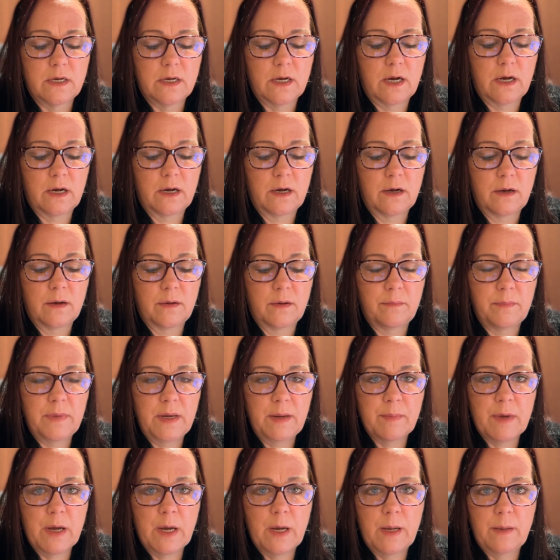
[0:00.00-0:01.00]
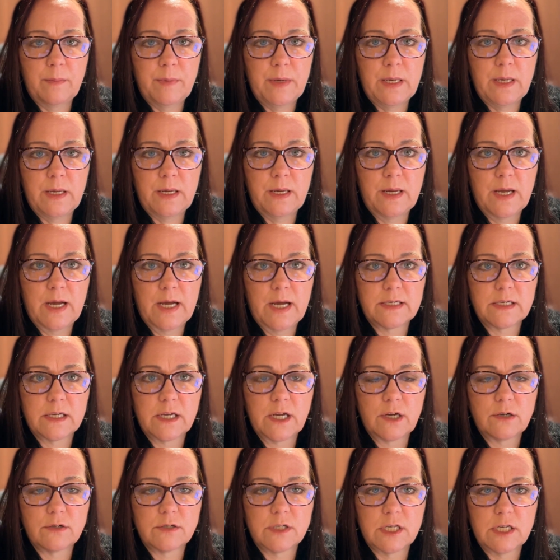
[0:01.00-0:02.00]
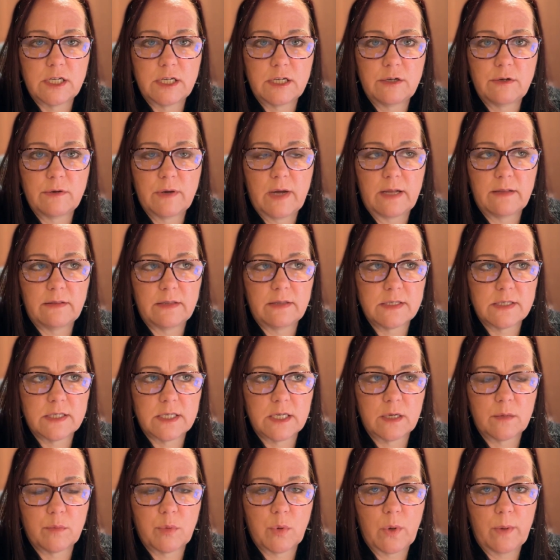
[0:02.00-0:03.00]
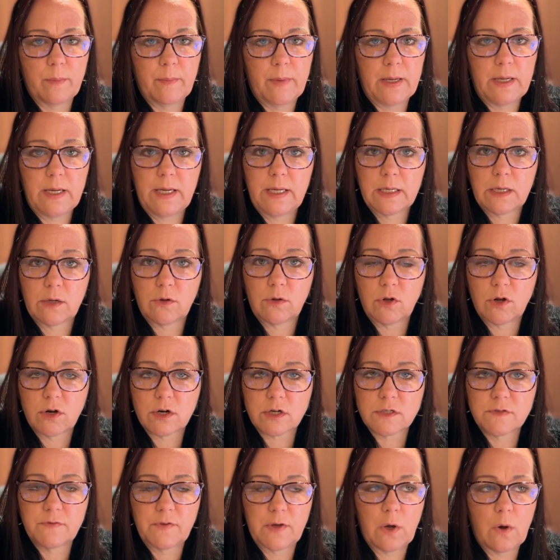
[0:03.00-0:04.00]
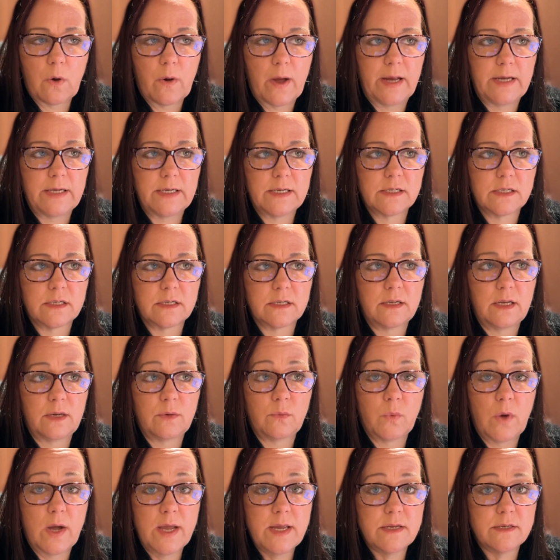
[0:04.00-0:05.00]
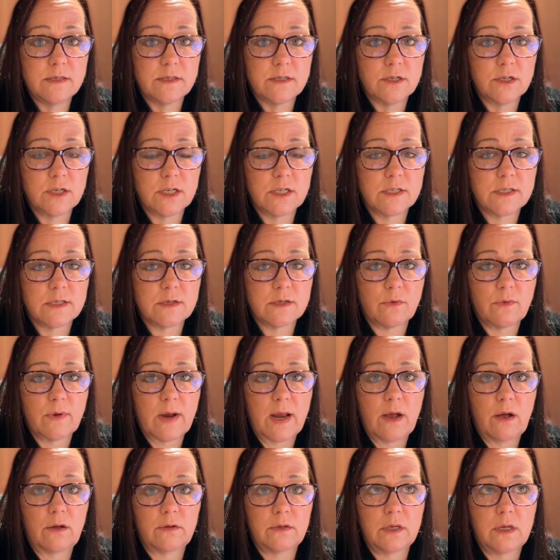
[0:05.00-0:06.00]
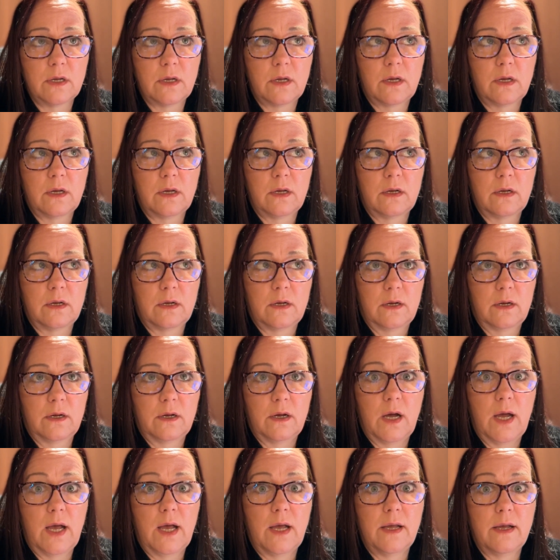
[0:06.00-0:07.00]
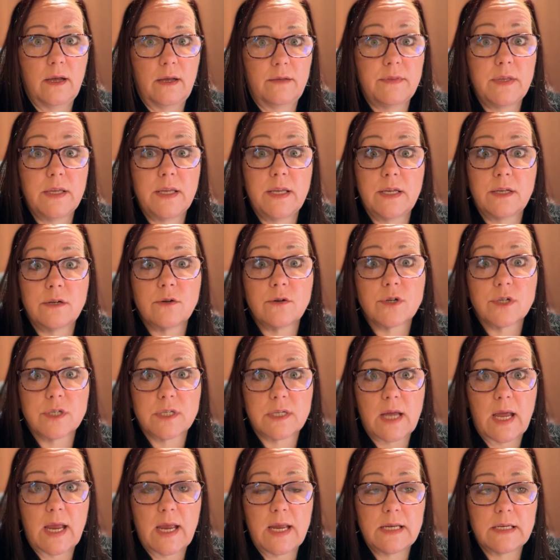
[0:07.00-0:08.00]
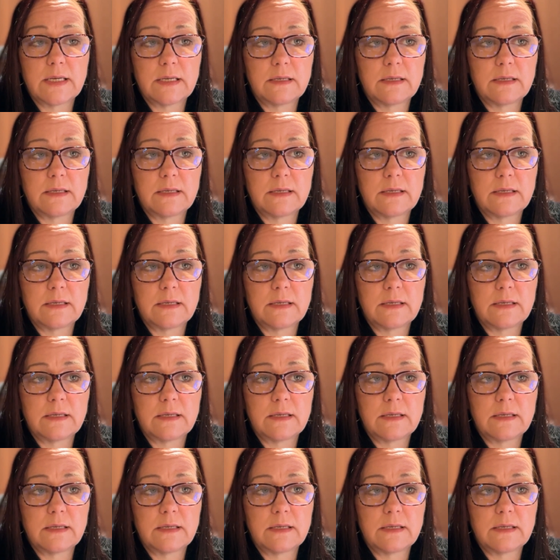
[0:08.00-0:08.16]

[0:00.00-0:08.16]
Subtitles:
Me and my hubby had to go to a listing appointment in Clarksville, and Waze took us around the interstate